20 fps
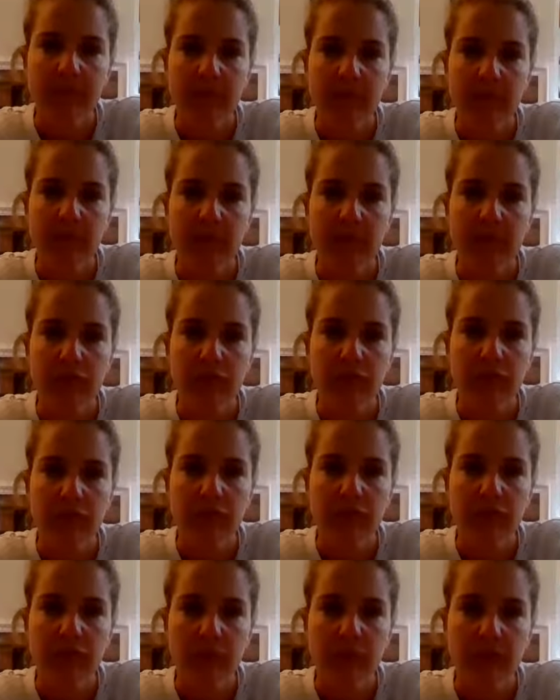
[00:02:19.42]
Move the
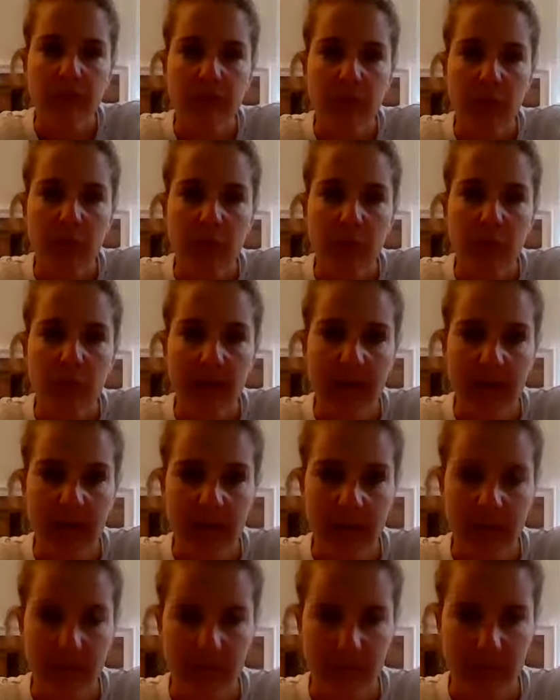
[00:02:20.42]
shoulders
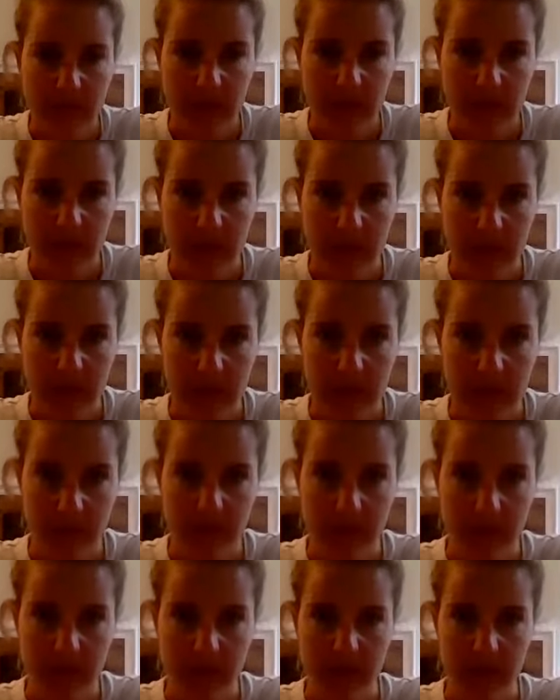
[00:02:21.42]
away from your
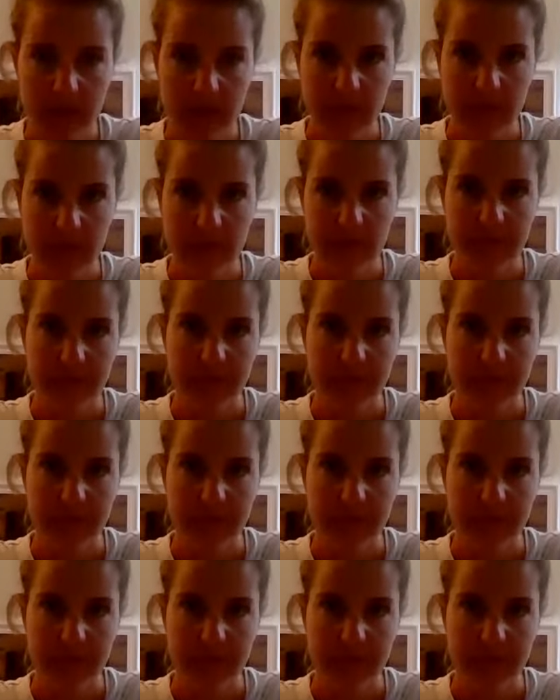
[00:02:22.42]
ears.